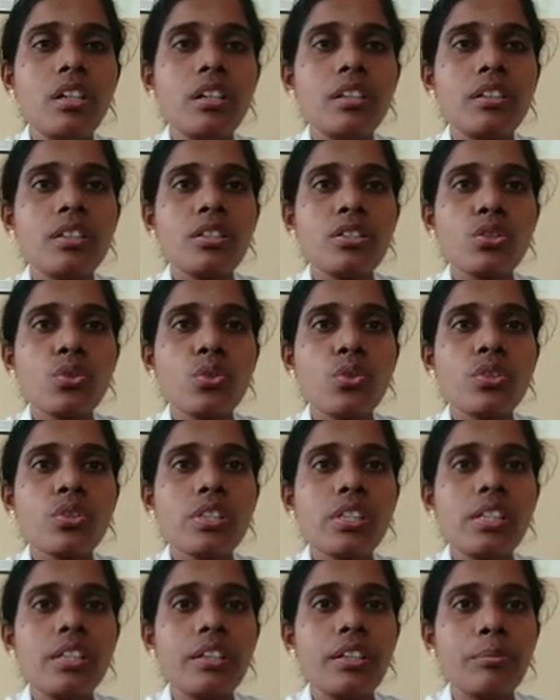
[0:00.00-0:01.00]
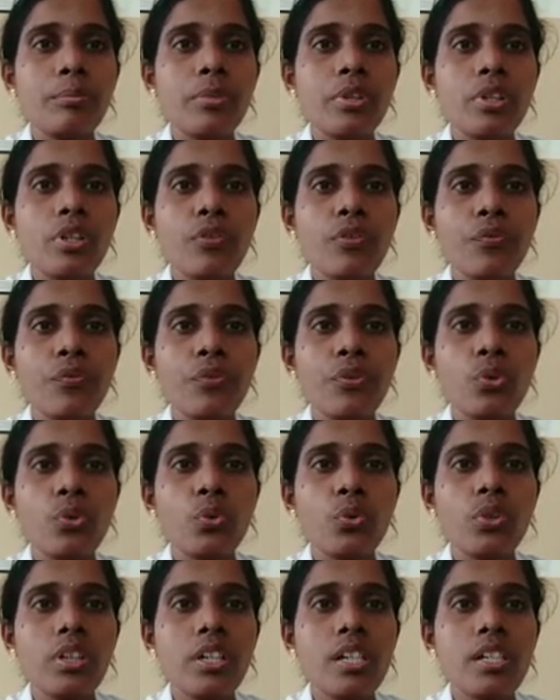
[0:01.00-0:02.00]
the total number of
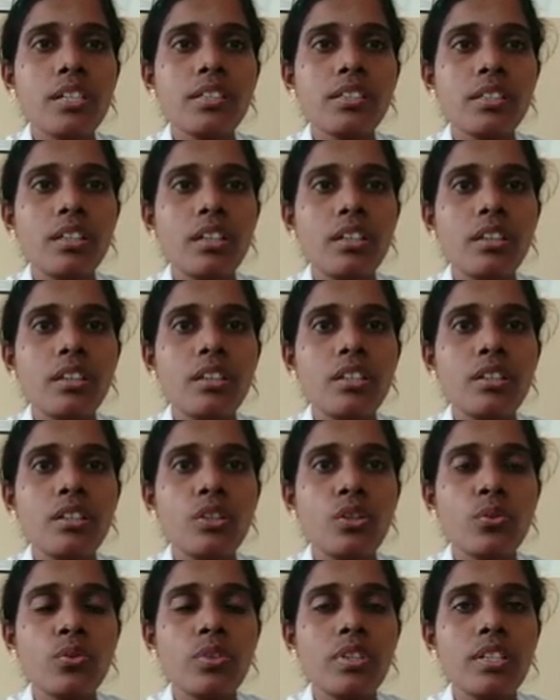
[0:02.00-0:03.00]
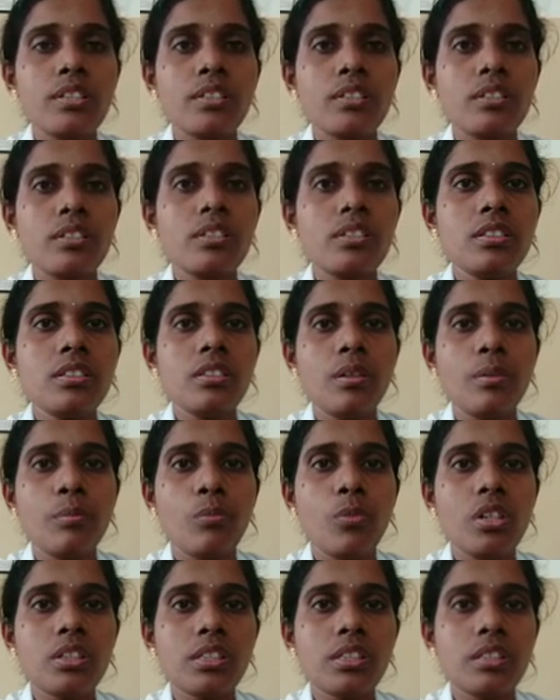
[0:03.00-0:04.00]
nucleons in the nucleus is
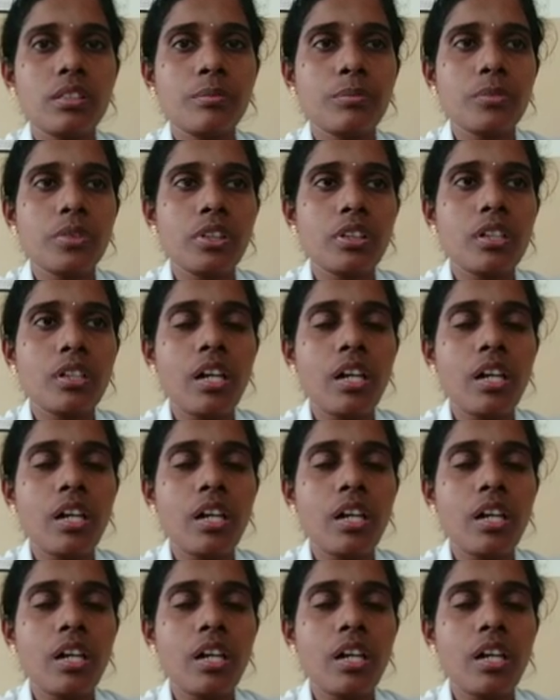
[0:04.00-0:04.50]
mass number.